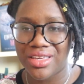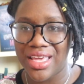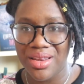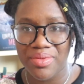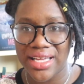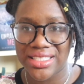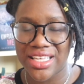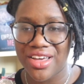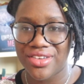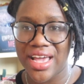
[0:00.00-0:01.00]
getting back
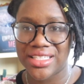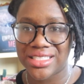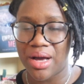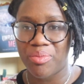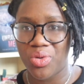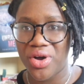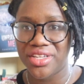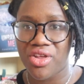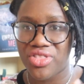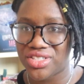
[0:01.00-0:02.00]
together at some point.